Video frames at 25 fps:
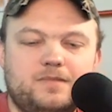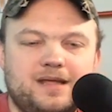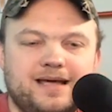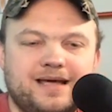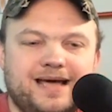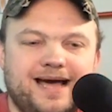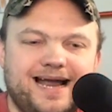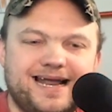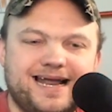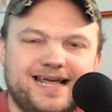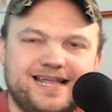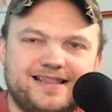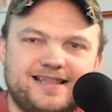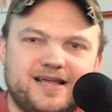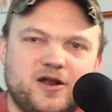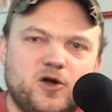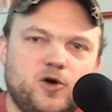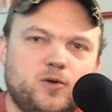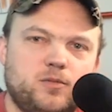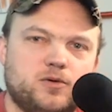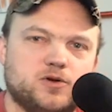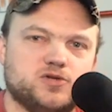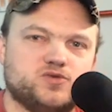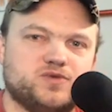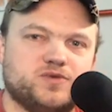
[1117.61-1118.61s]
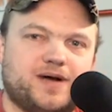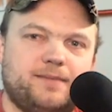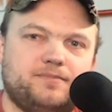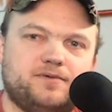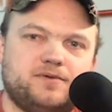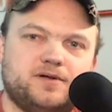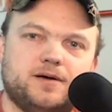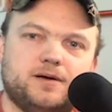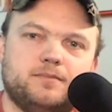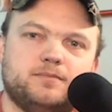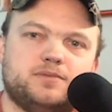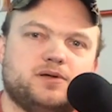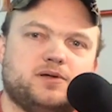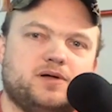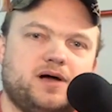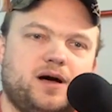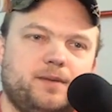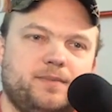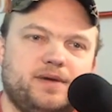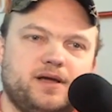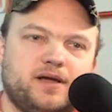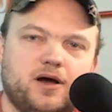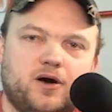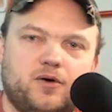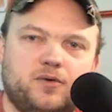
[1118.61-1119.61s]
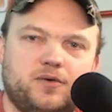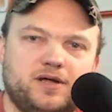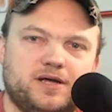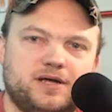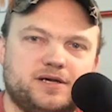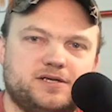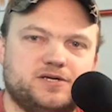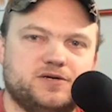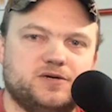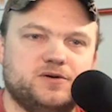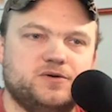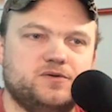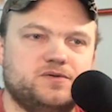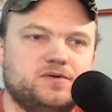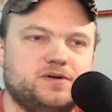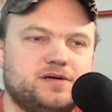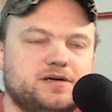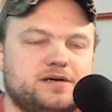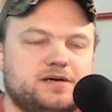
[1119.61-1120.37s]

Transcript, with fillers: Got to get that Ubers wrapped up, so I'll be Onia tuned.